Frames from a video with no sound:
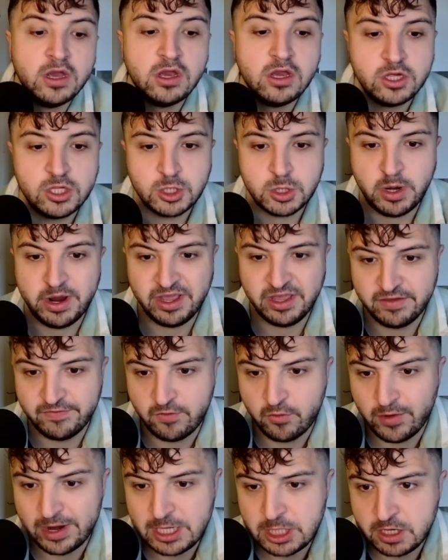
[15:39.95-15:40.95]
Strength of a
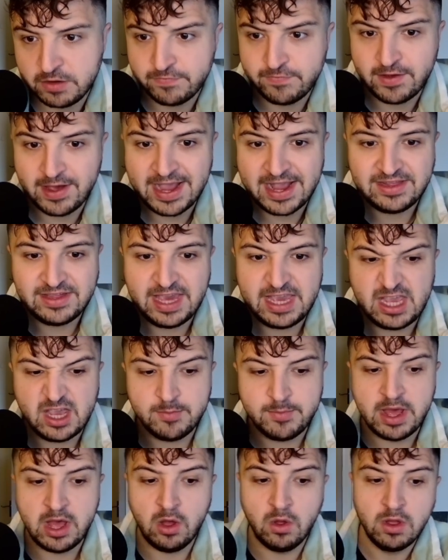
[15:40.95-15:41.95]
Raging Fire,
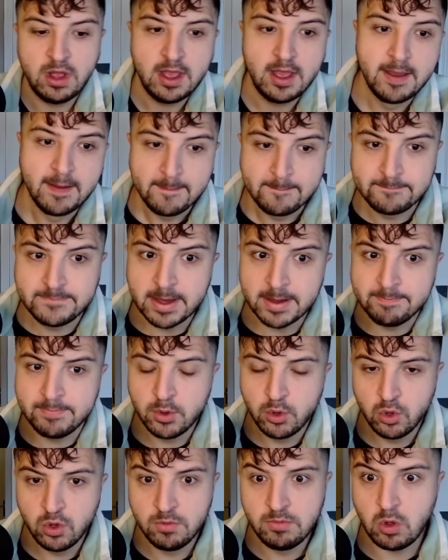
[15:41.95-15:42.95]
Tinkerbell,
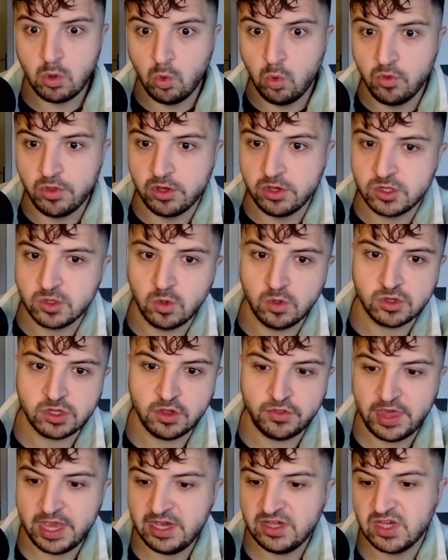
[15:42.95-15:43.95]
Baboom, all those sorts of
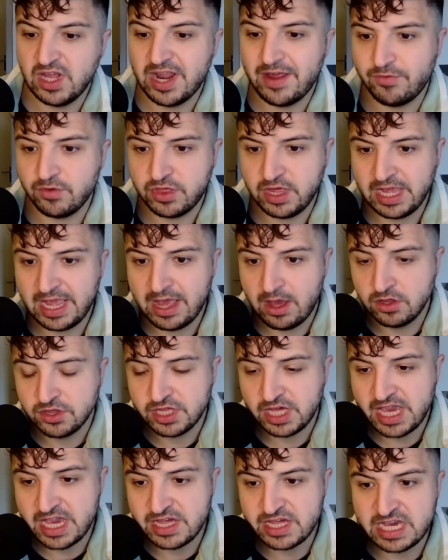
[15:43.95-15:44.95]
things, and everything else
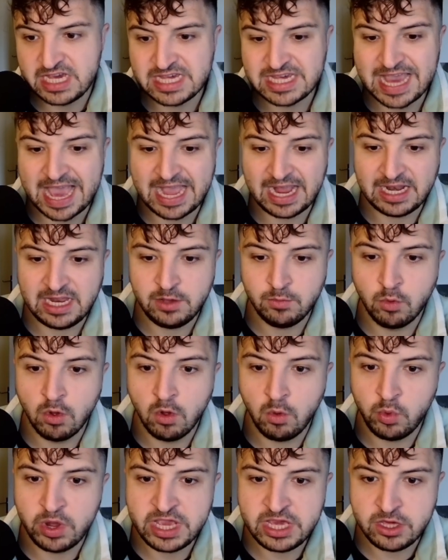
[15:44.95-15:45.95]
is exactly what
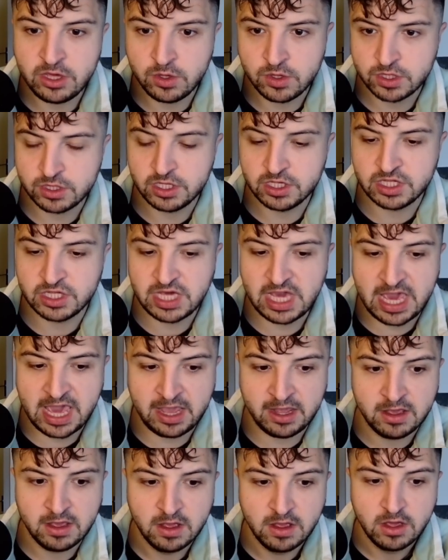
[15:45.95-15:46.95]
we're used to seeing.
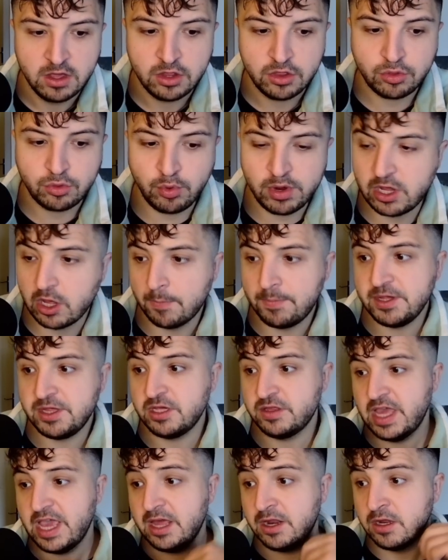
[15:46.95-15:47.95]
3 copies of
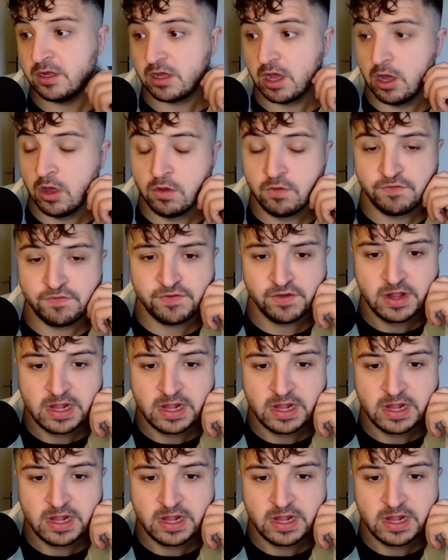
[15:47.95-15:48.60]
the Hidden Cove.